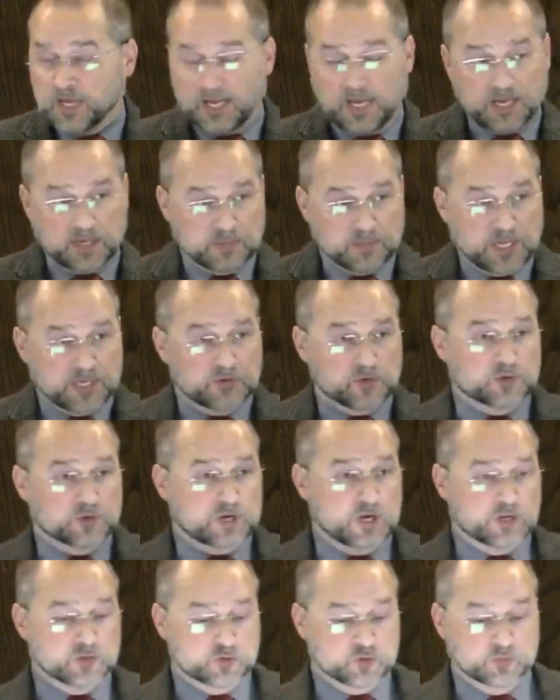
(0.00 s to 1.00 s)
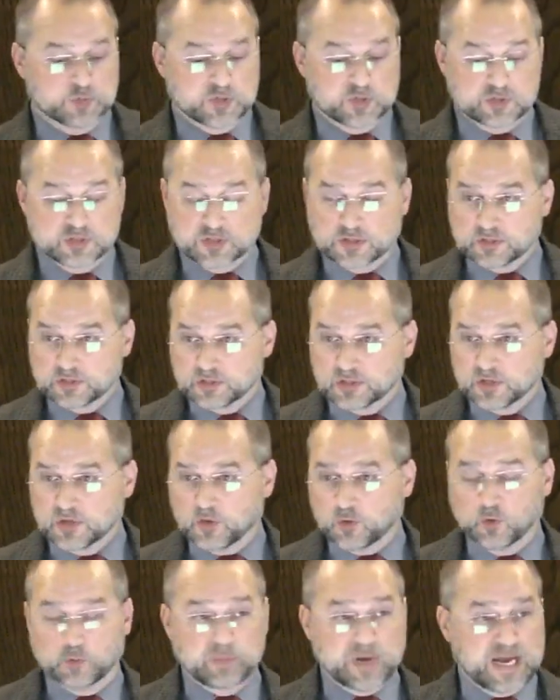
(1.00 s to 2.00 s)
and make their contribution
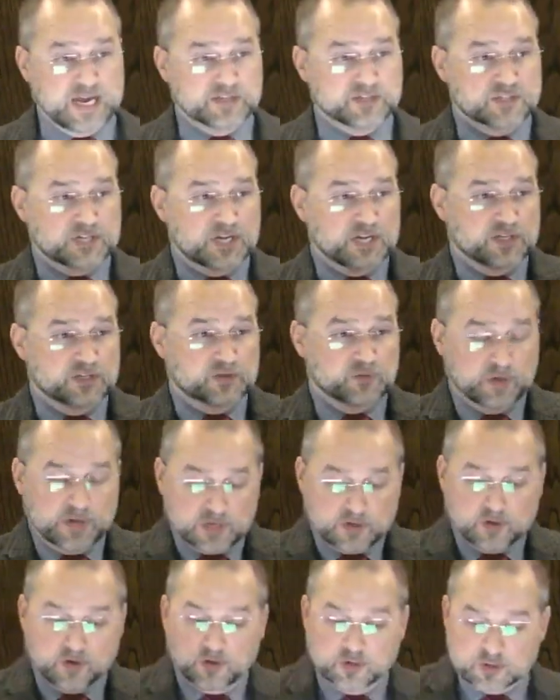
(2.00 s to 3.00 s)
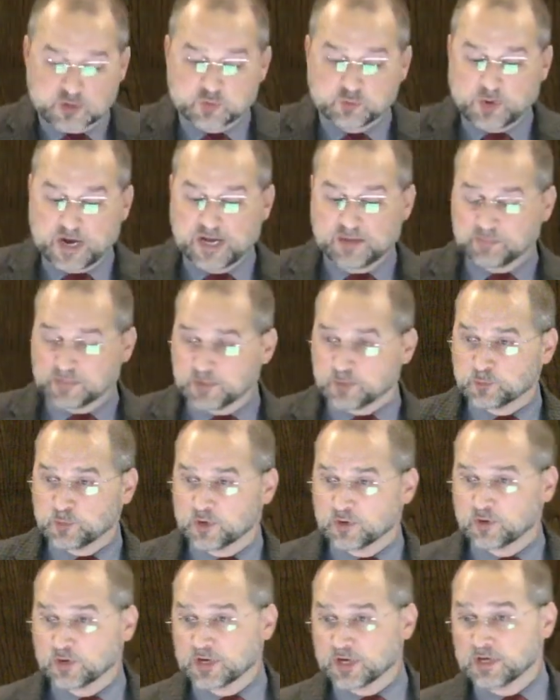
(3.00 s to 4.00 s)
or pass a credit card swipe that
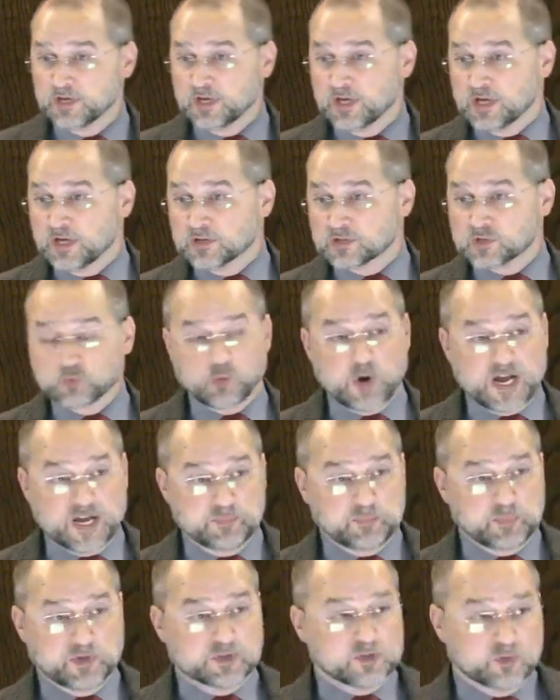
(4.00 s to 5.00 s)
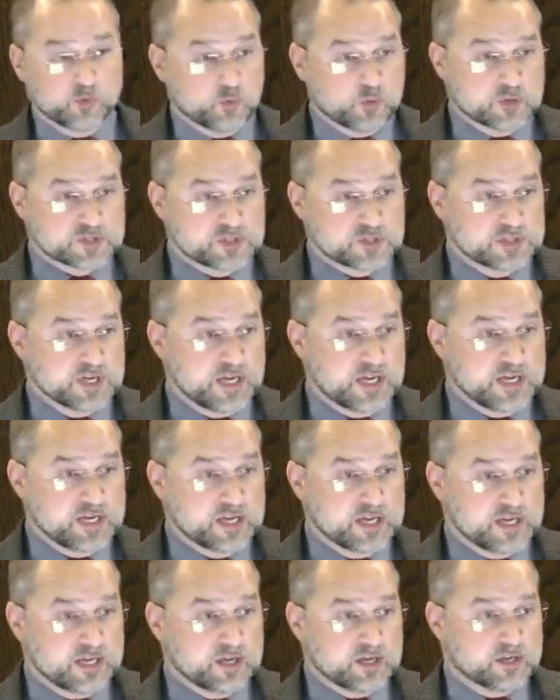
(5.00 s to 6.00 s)
we're going to swipe on the Lord's day?